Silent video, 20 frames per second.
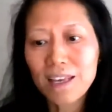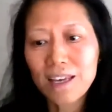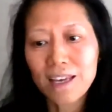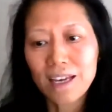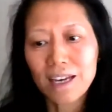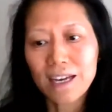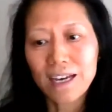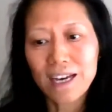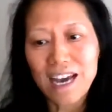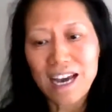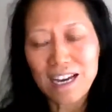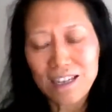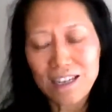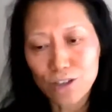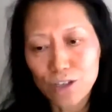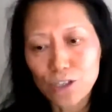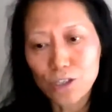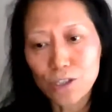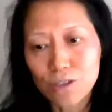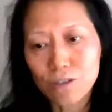and
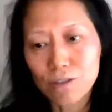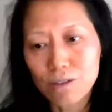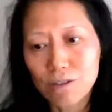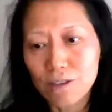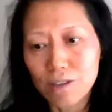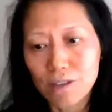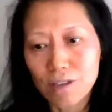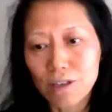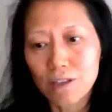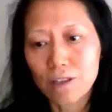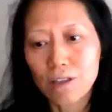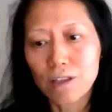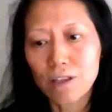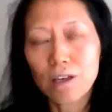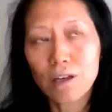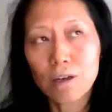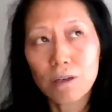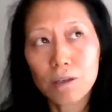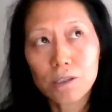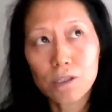
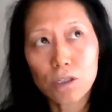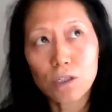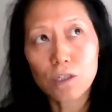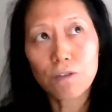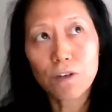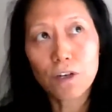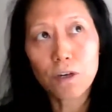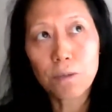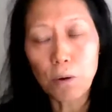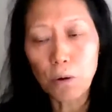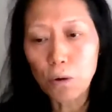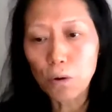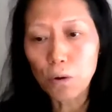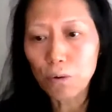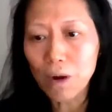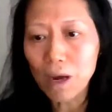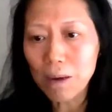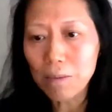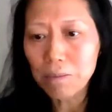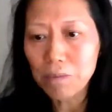the certificate
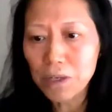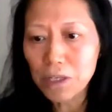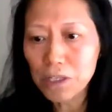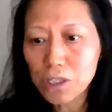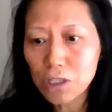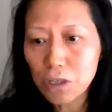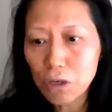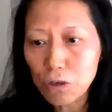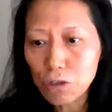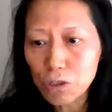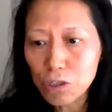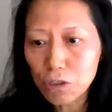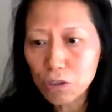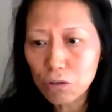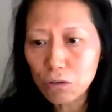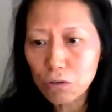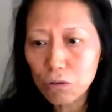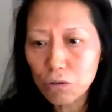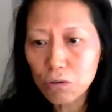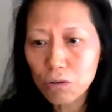program is going
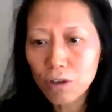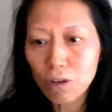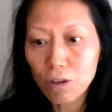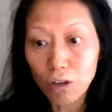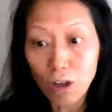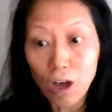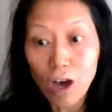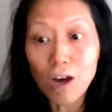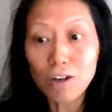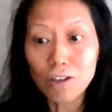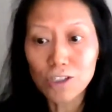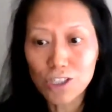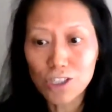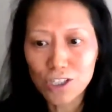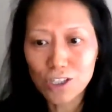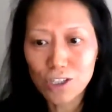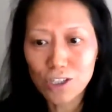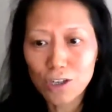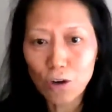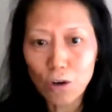to
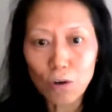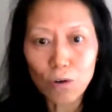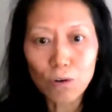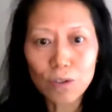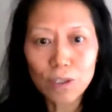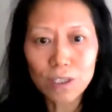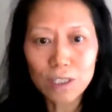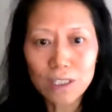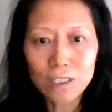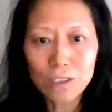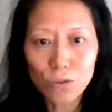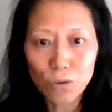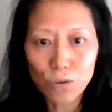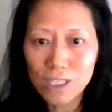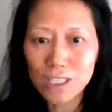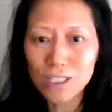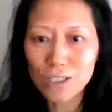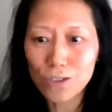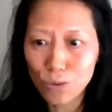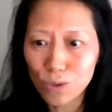launch early
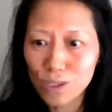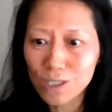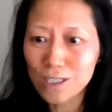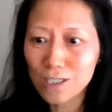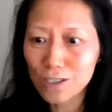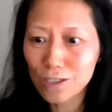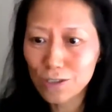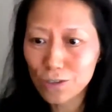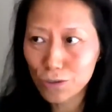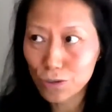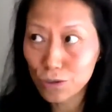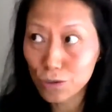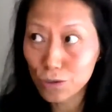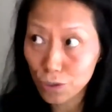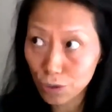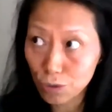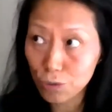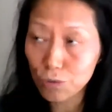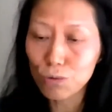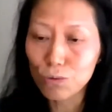
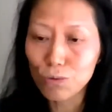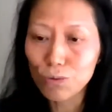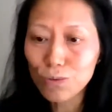2022.